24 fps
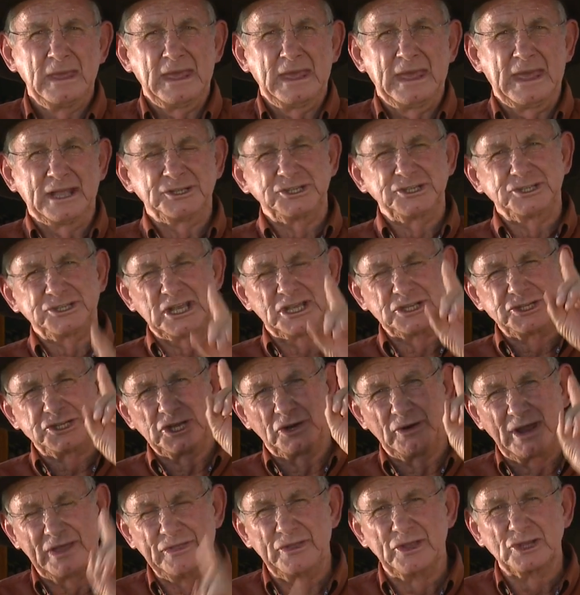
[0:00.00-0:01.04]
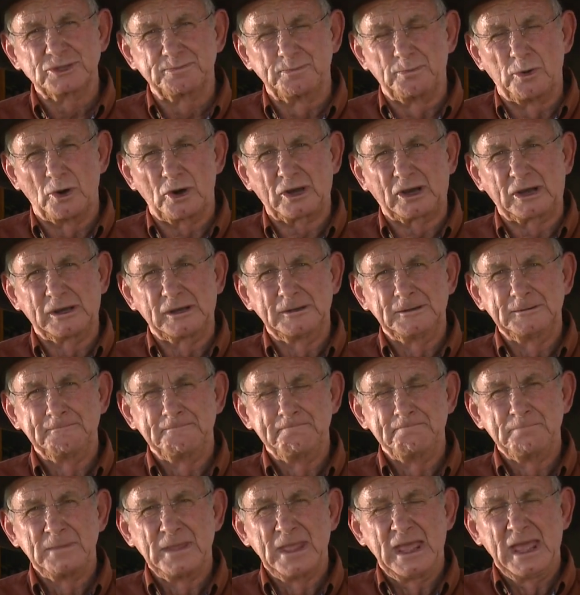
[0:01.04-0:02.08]
And she said she read this book,
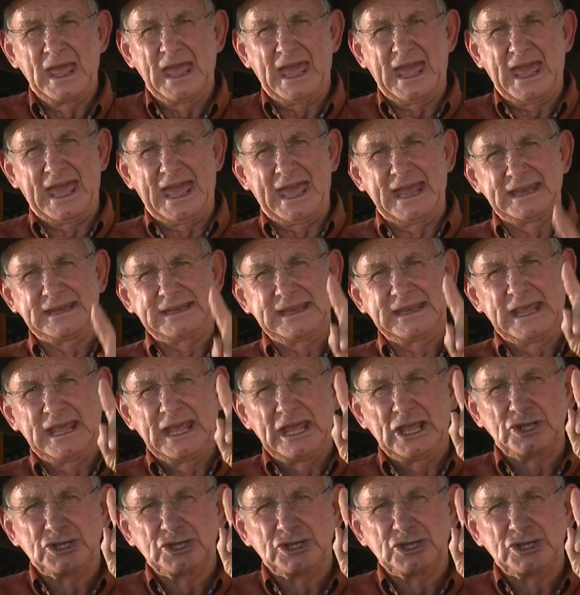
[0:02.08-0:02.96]
and